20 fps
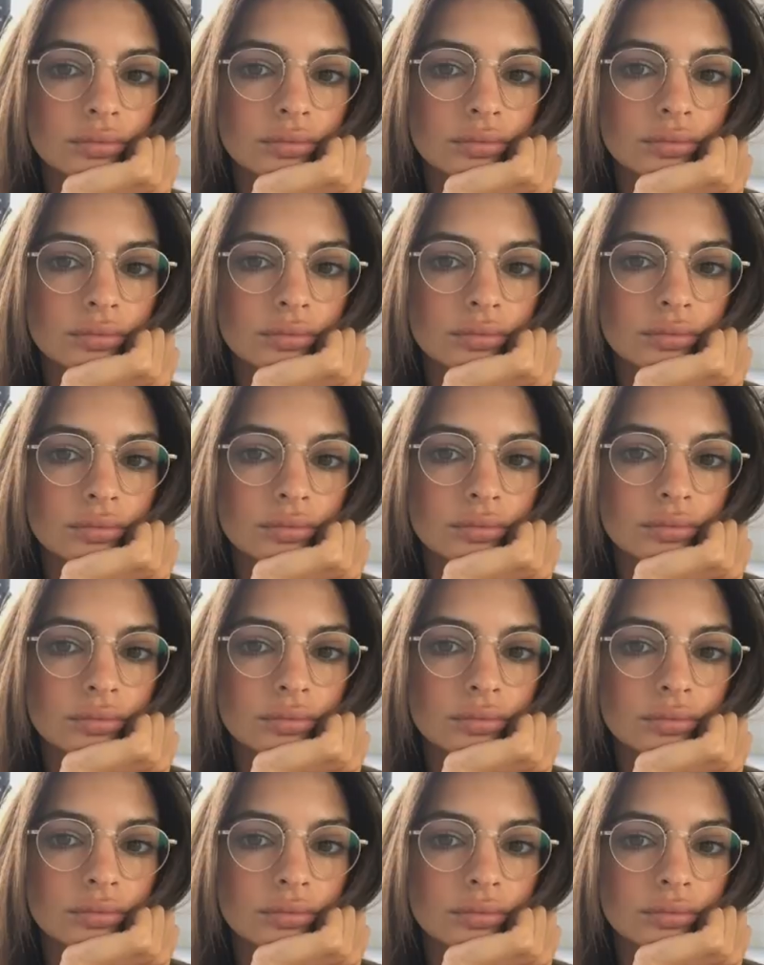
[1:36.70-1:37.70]

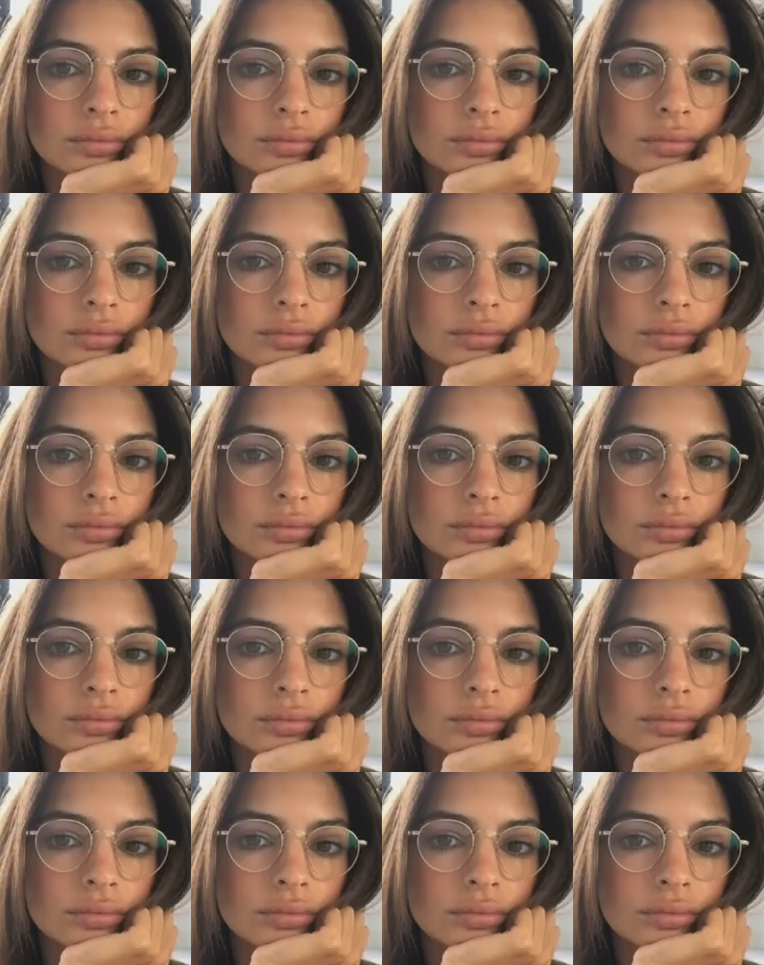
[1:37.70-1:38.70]

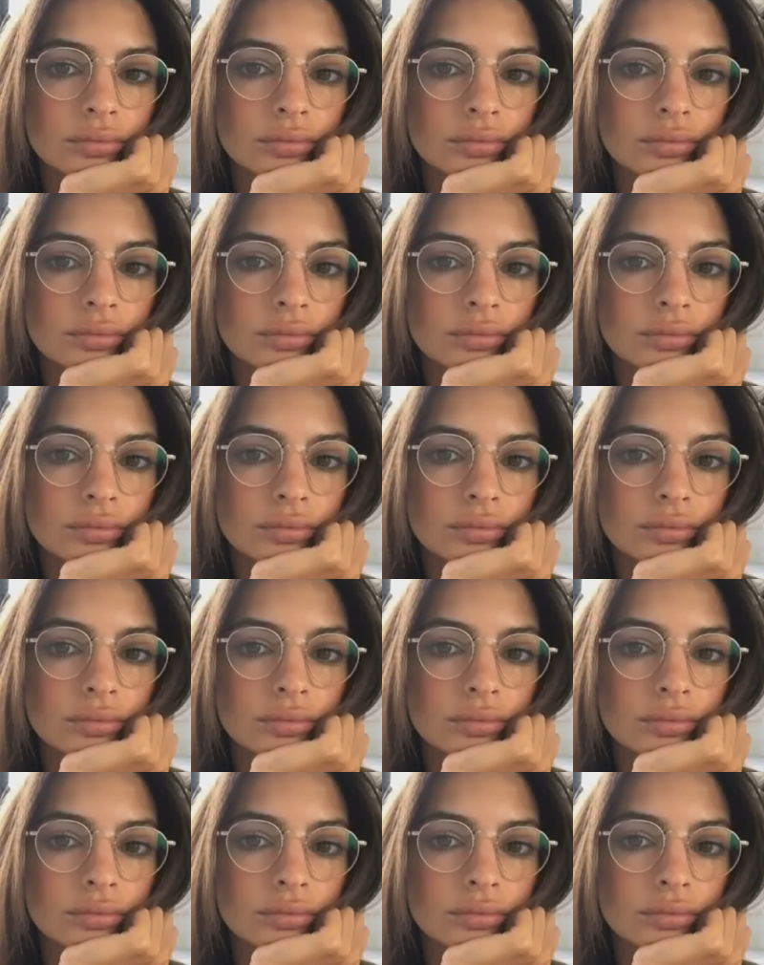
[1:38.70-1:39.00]
[no speech]